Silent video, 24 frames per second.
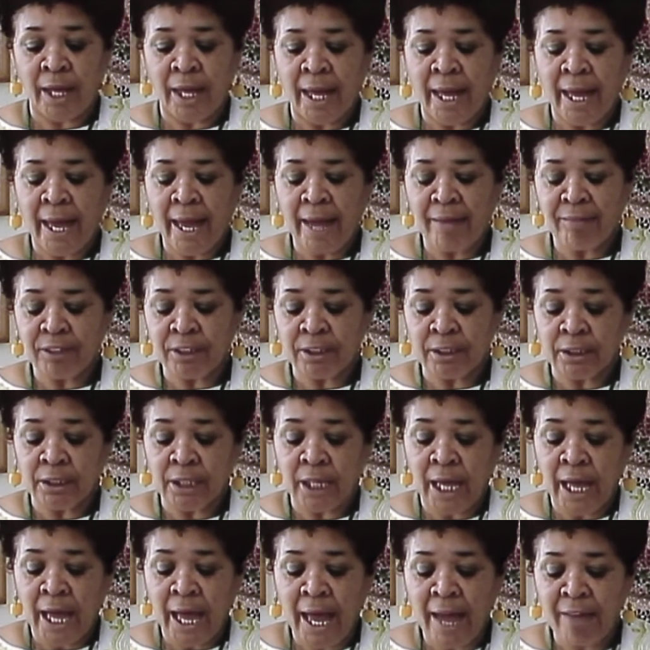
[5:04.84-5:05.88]
Having
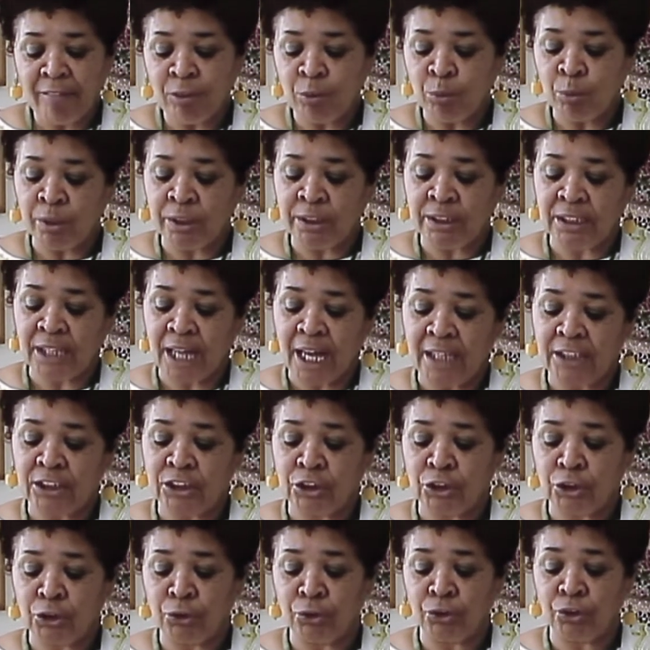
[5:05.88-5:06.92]
one's
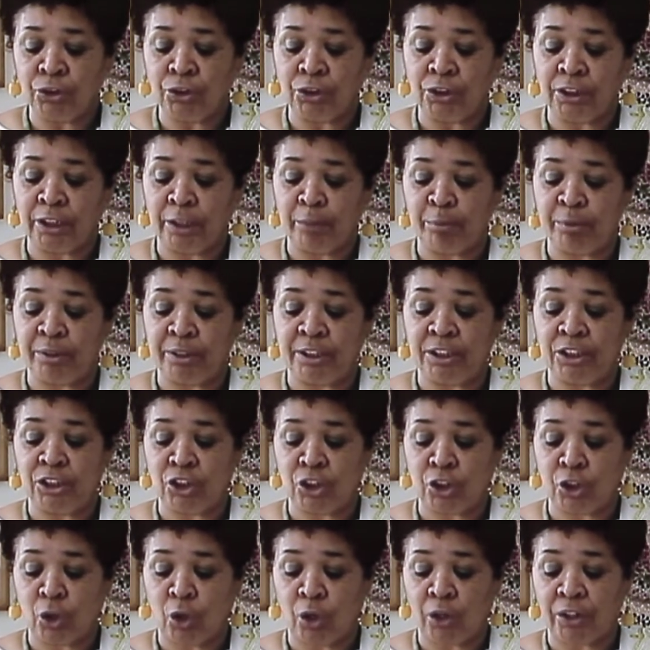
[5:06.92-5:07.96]
constitutional liberties
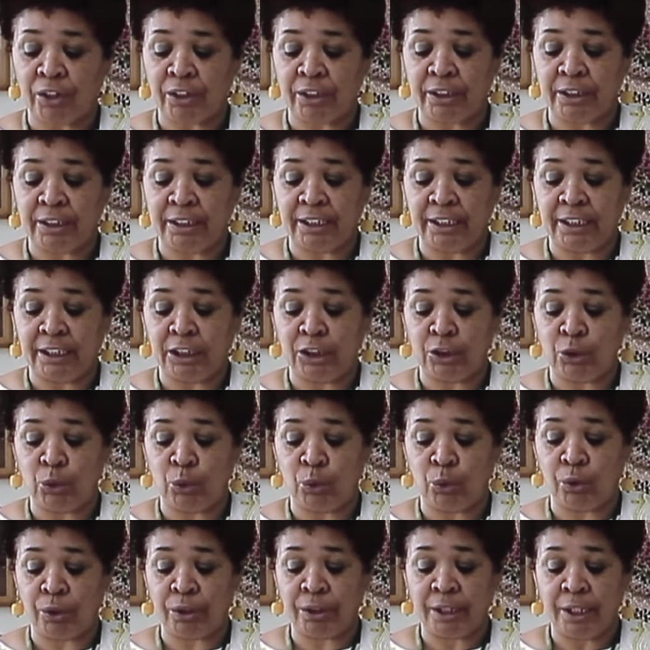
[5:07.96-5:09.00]
slaughtered and then
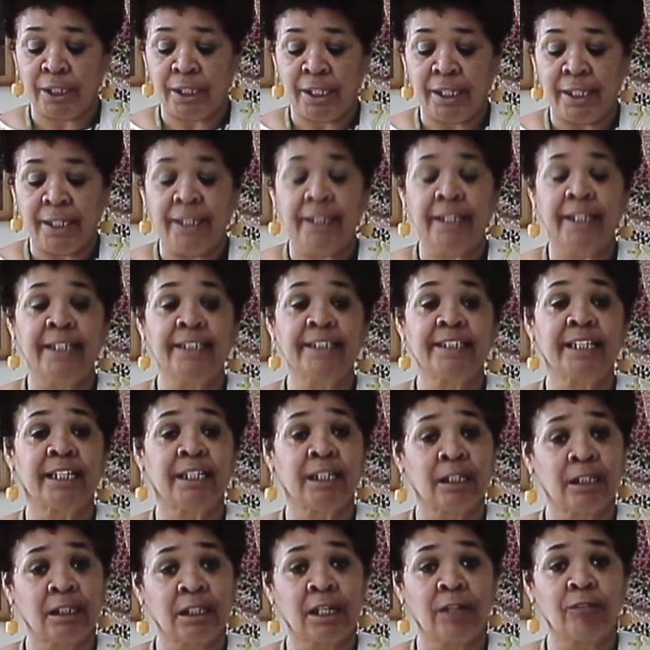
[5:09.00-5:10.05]
ignored is an
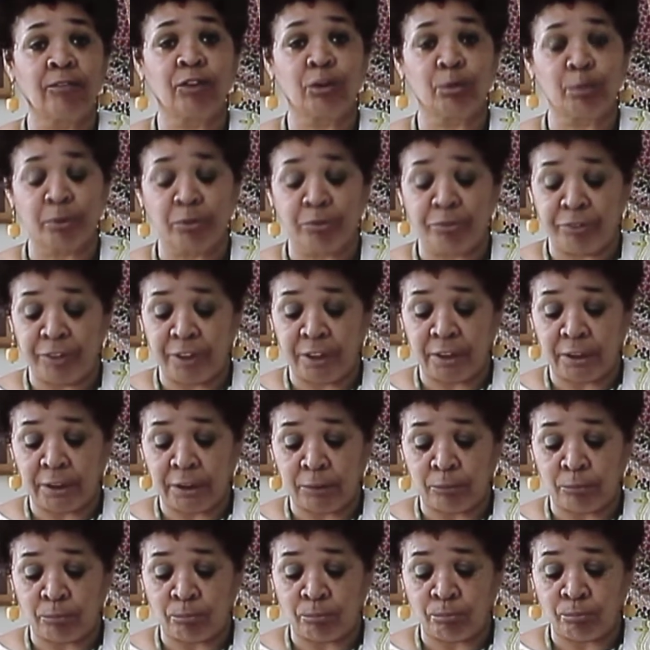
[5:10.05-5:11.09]
uncomfortable feeling.
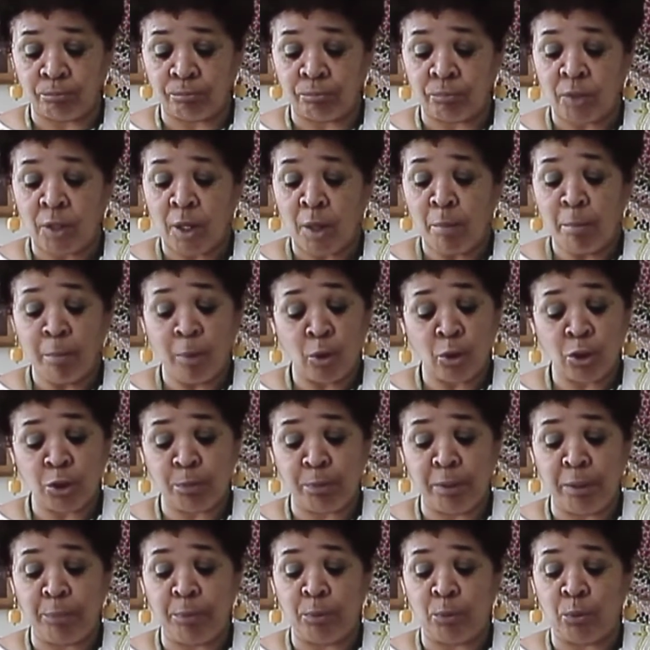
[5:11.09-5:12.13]
Most
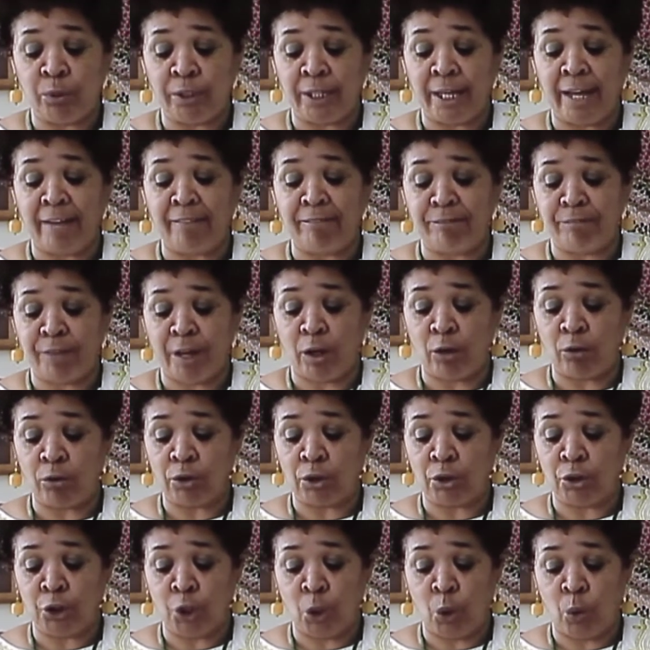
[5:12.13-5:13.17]
people would have felt
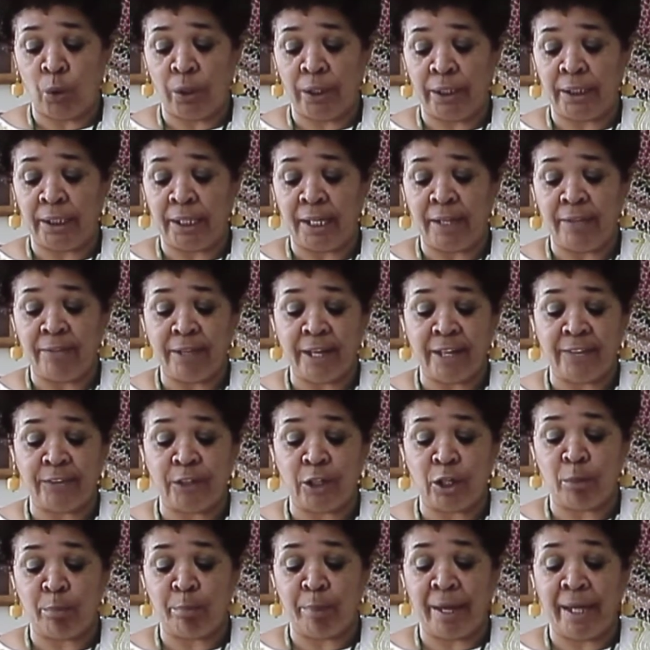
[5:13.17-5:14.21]
knowing that
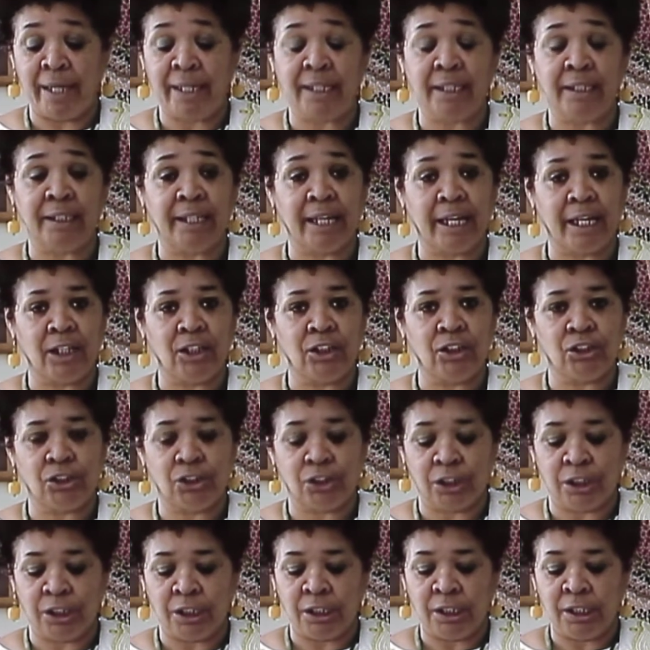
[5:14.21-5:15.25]
their bank engaged
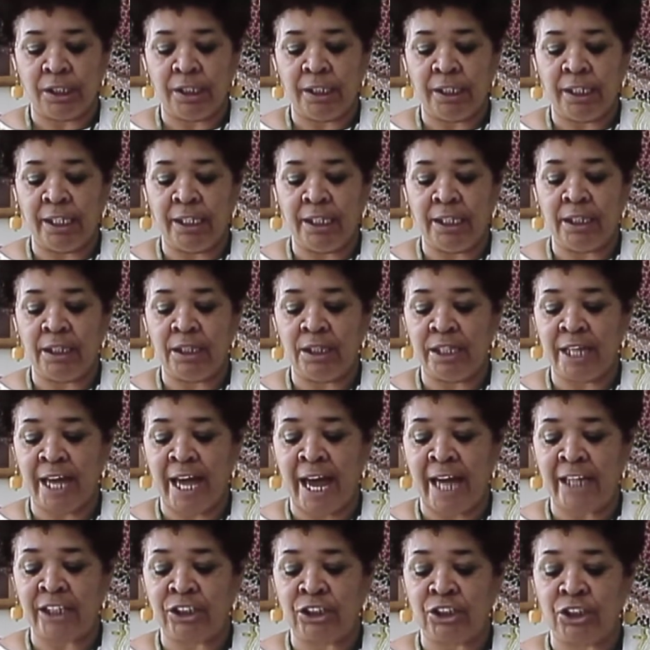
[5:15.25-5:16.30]
in the
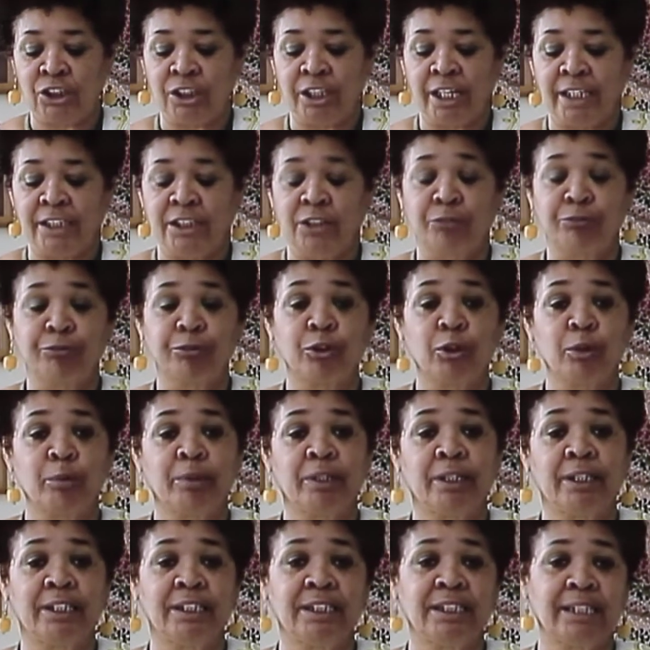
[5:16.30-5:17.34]
actions as affirmed
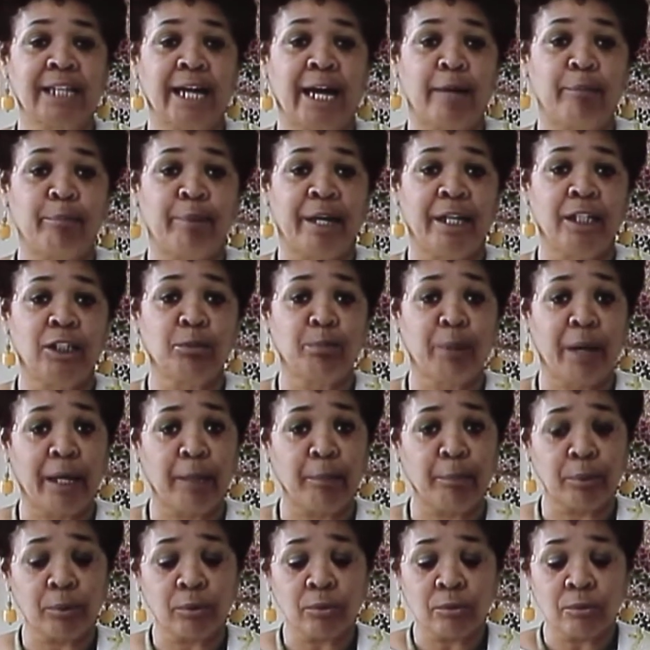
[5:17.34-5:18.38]
in this 9-page
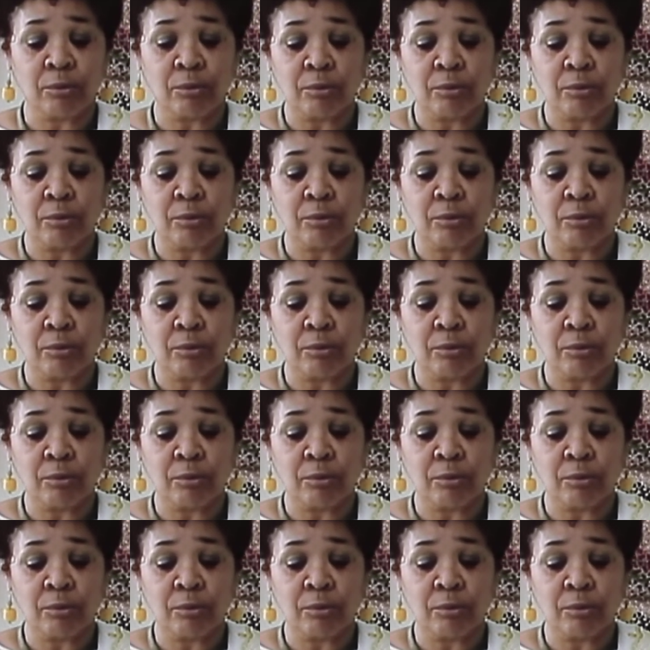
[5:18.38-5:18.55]
paper,